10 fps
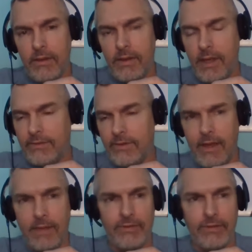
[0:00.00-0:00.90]
That's an
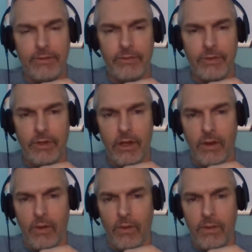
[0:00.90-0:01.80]
absolute
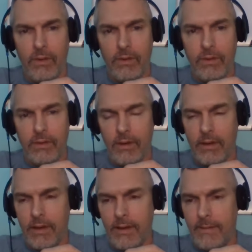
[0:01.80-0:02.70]
no,
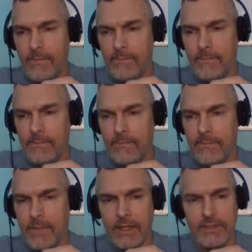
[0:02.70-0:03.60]
um,
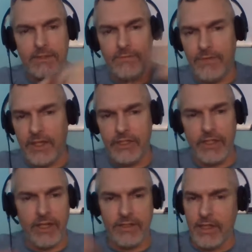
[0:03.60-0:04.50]
because the
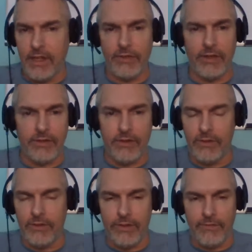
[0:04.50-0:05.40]
fiction has nothing to
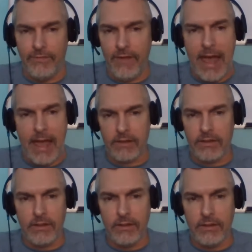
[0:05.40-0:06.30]
do with the
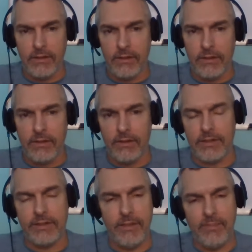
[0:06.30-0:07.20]
fact.
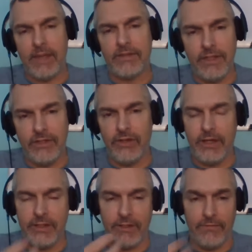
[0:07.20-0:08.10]
The C-PASS-C
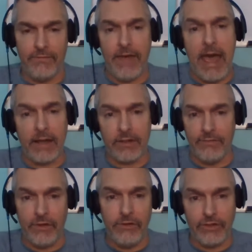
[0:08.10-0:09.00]
treaty is a fact
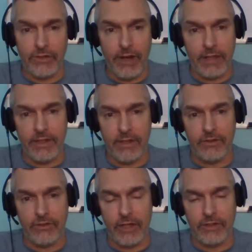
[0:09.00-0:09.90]
if you use correct
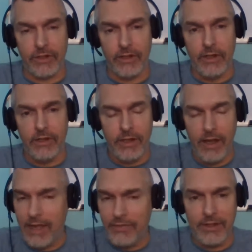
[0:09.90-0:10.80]
sentence structure.
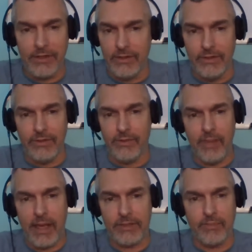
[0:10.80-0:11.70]
Nothing to do with the
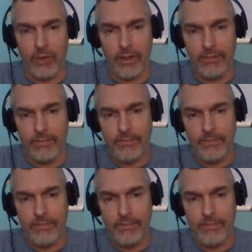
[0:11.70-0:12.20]
passport.